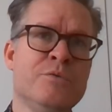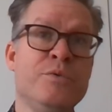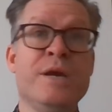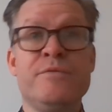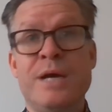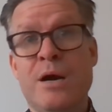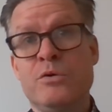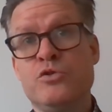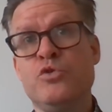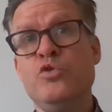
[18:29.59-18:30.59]
We have now
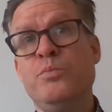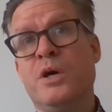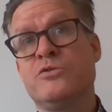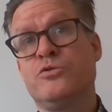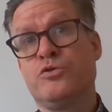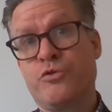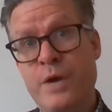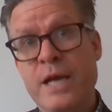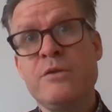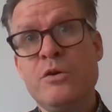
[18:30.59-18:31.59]
a toolbox to
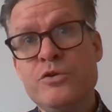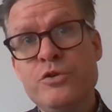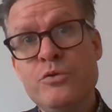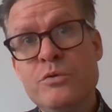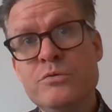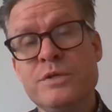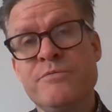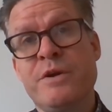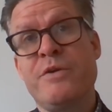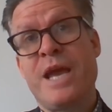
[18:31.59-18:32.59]
track those rules.
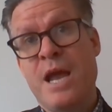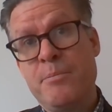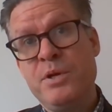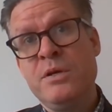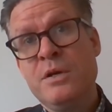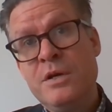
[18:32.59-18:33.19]
I'm very happy